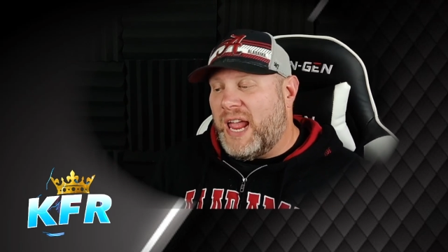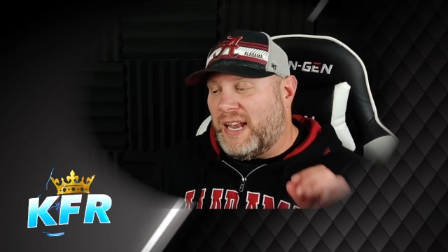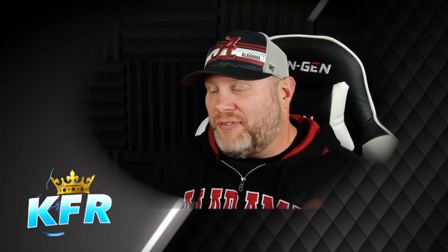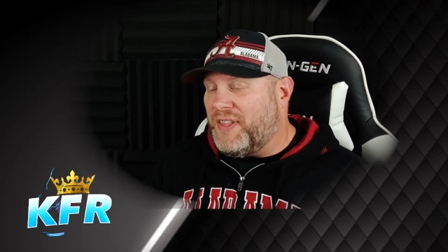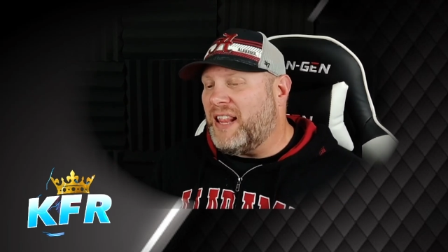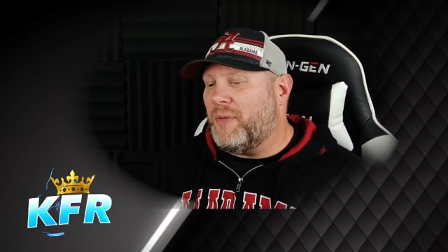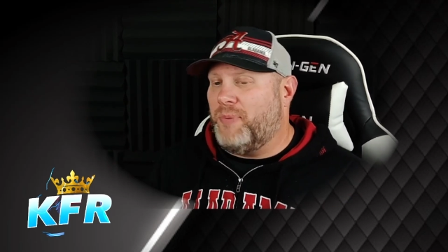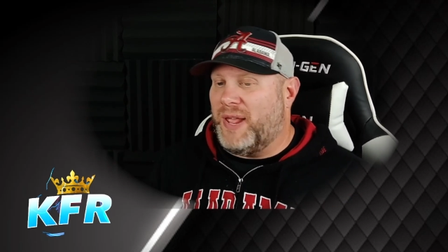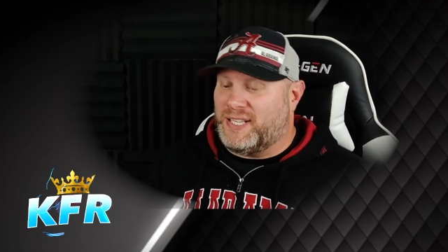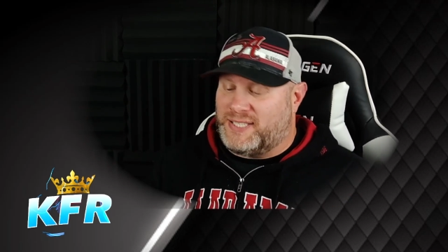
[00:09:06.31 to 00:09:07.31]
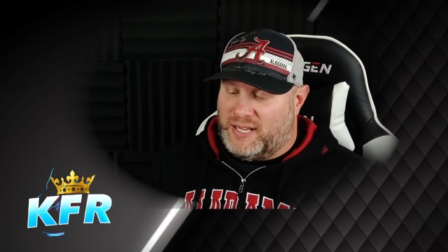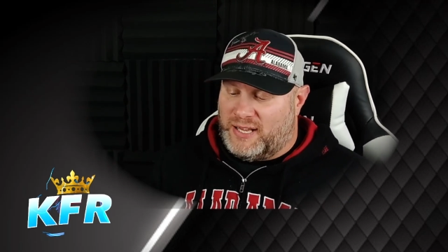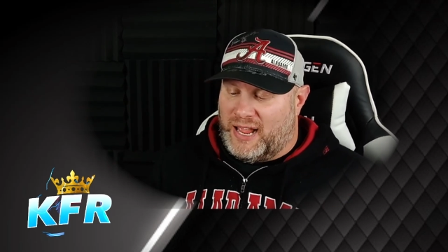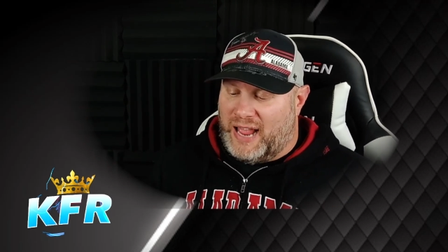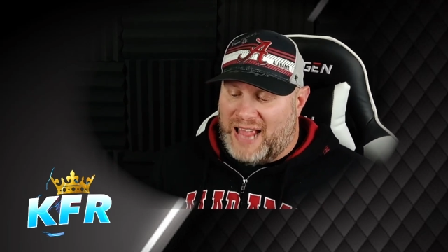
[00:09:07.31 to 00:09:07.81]
And I think the biggest
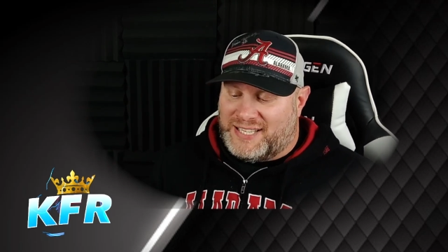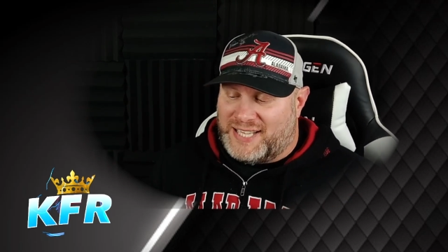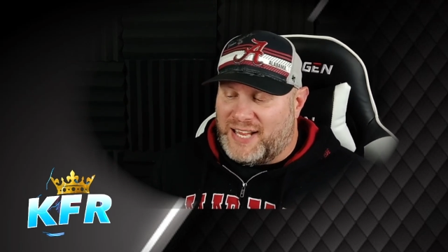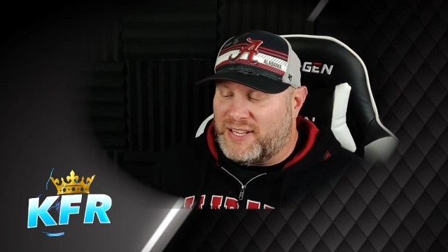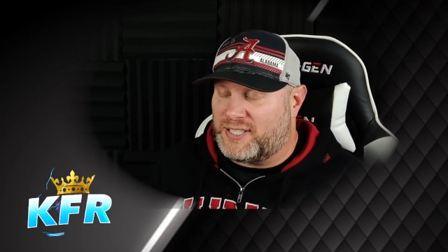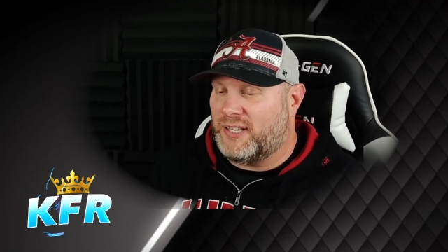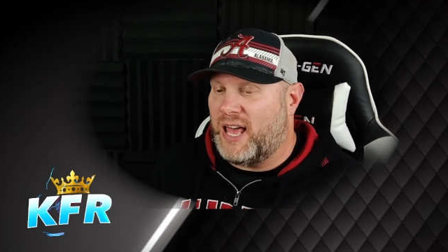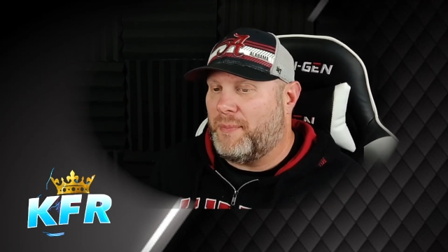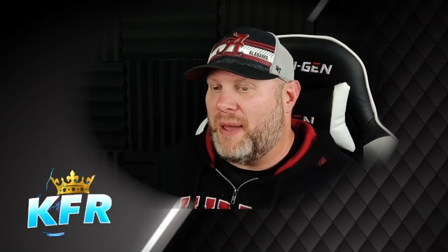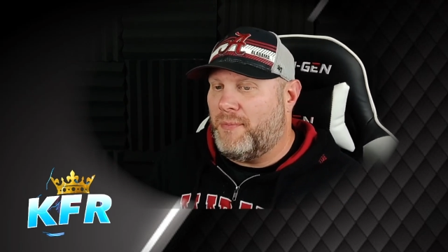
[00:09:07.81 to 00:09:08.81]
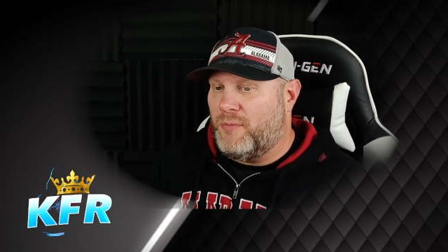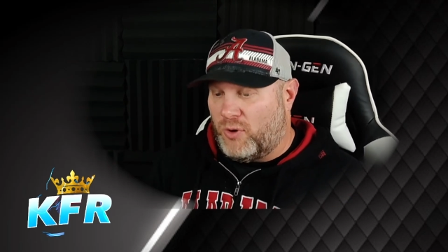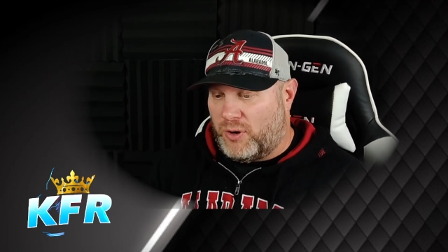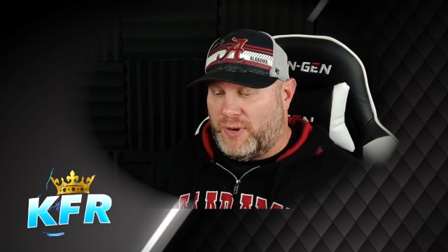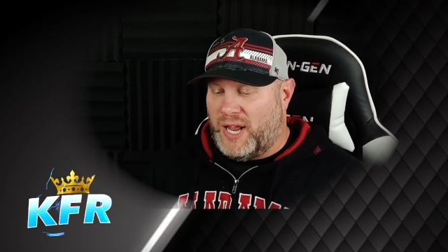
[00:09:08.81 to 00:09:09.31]
thing that I say this a lot about
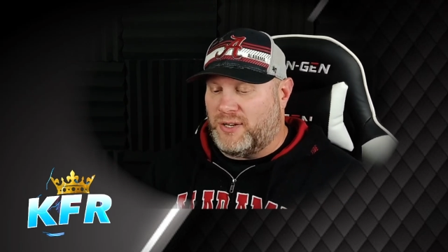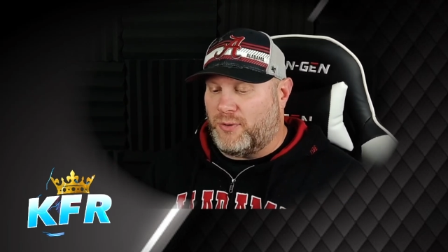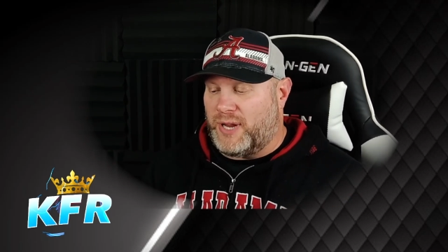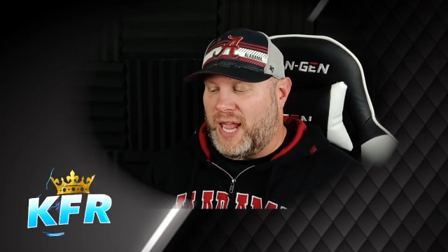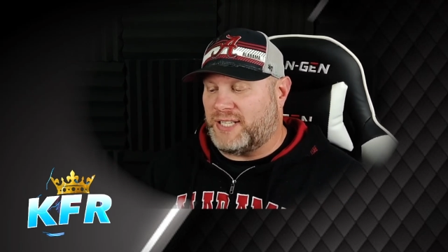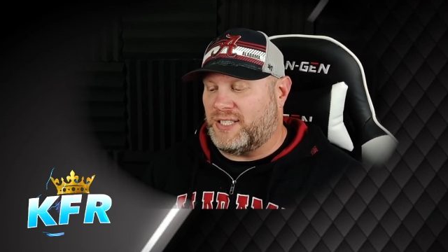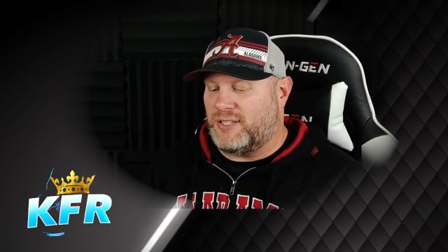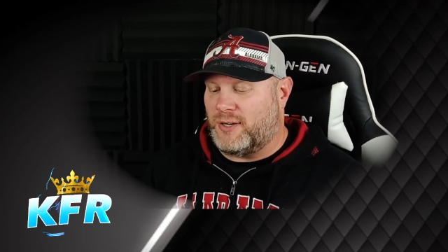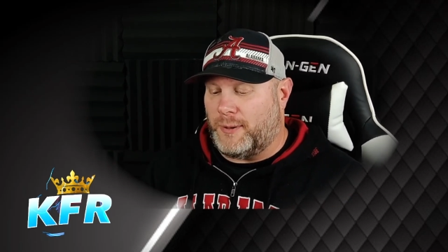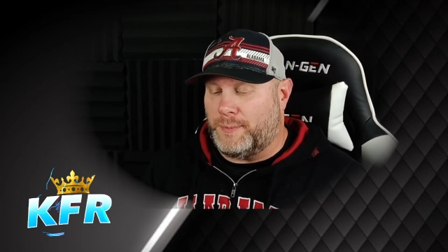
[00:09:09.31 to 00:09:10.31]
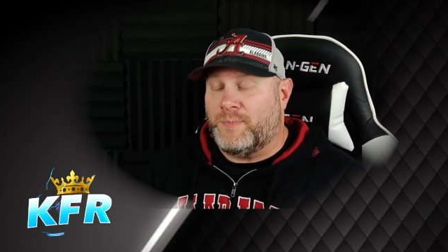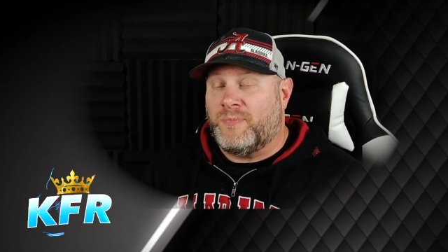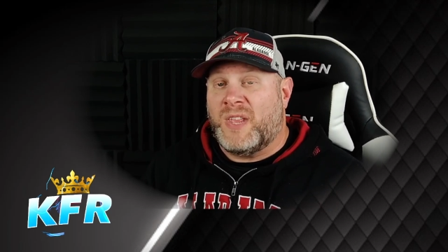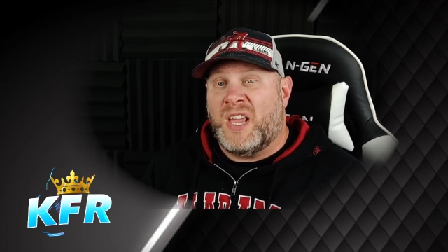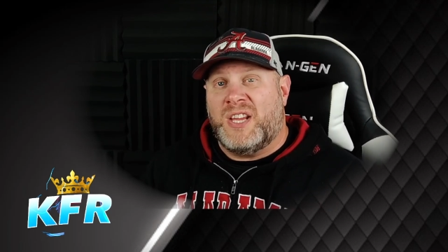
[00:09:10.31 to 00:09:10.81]
Maury when I do reactions to her,
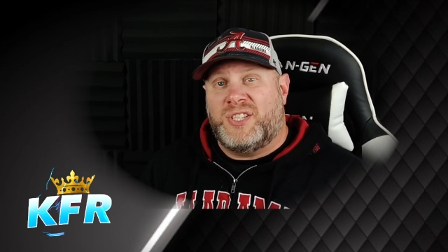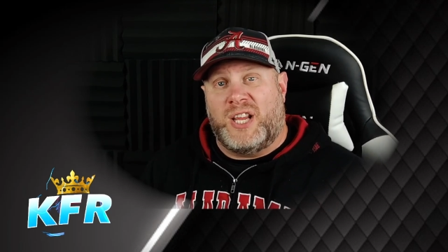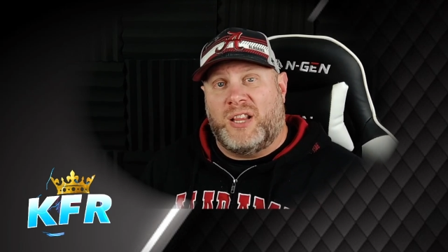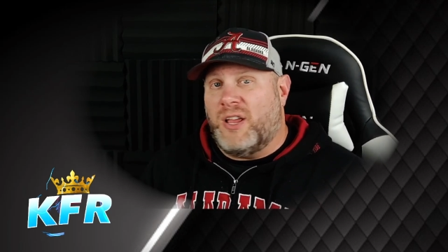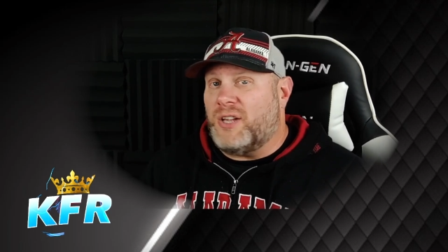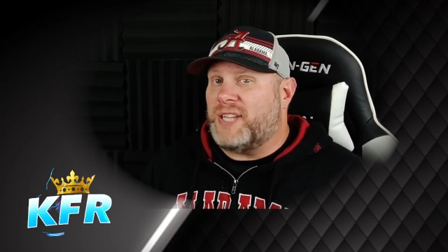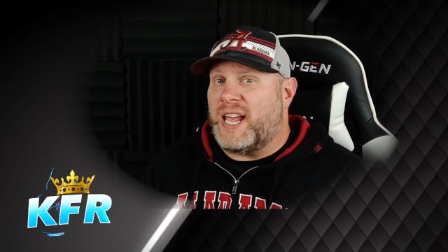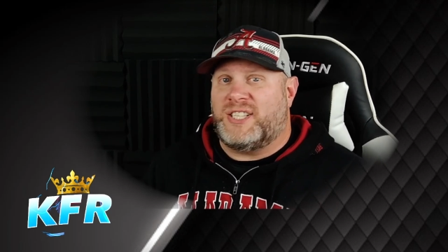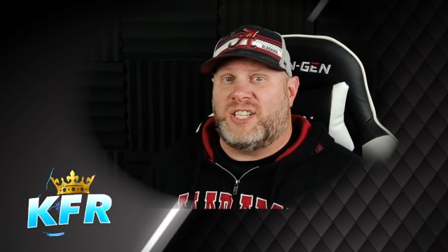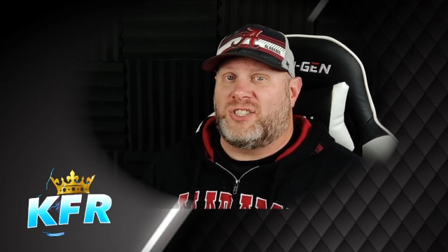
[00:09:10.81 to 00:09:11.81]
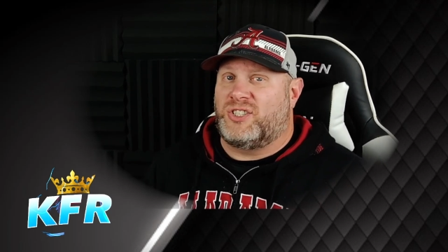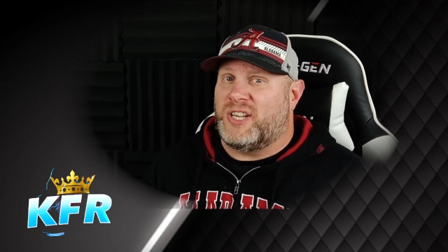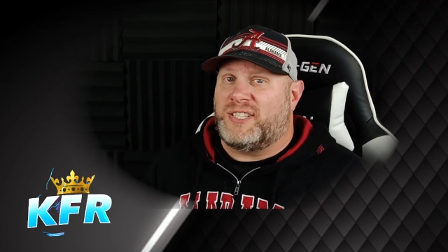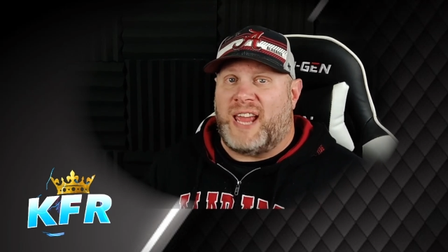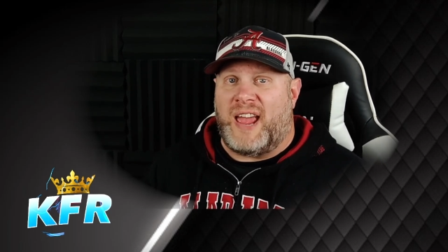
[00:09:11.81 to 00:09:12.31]
she looks like she's
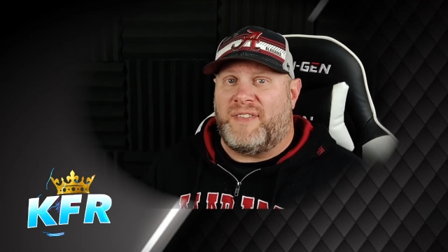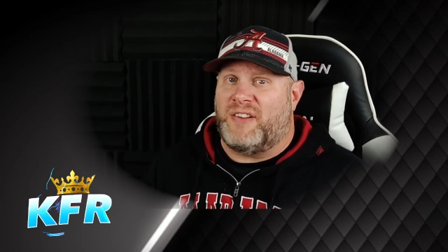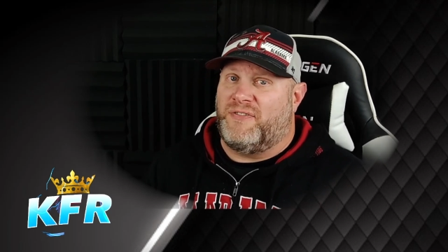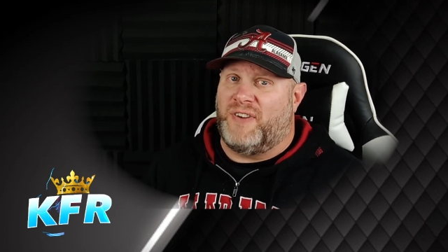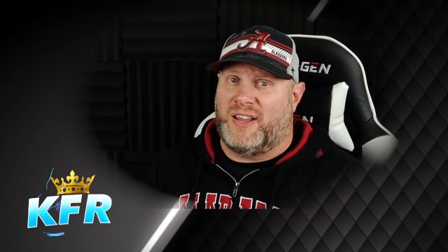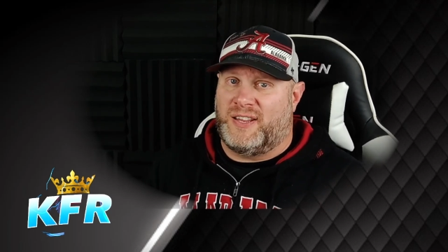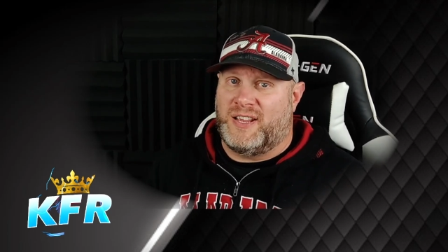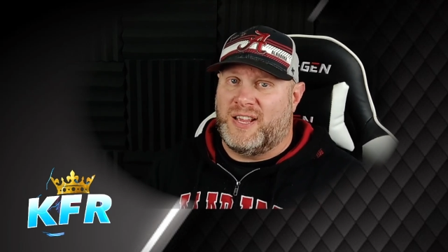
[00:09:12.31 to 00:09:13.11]
just having fun.